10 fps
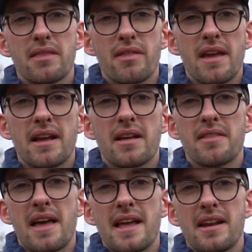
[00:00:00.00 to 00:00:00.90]

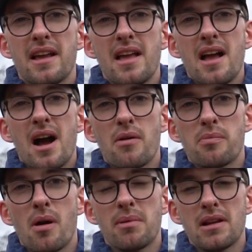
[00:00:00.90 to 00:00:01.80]
thing, then I
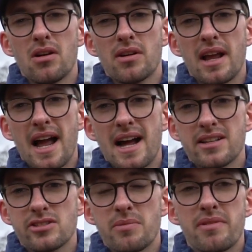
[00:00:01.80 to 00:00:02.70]
would probably look
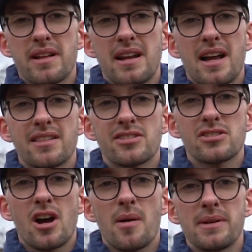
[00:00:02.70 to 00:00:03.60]
at something like the
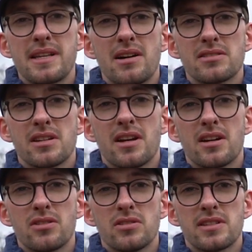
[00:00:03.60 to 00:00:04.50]
Scarpa
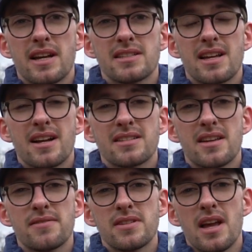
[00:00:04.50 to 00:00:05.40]
Delta Gore-Tex
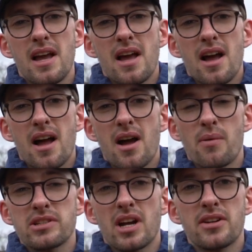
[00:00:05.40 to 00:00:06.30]
Actives,
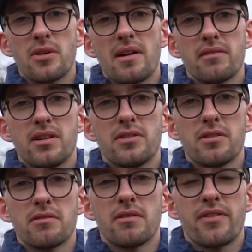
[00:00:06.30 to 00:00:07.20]
which I do have
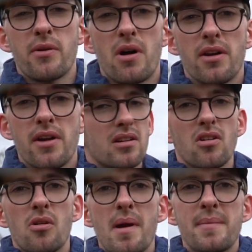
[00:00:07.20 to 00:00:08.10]
another review on,
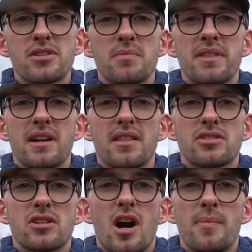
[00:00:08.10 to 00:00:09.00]
or maybe something like the
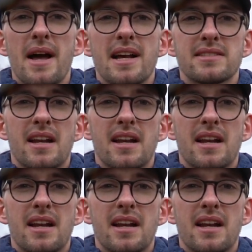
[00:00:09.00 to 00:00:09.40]
Scarpa SL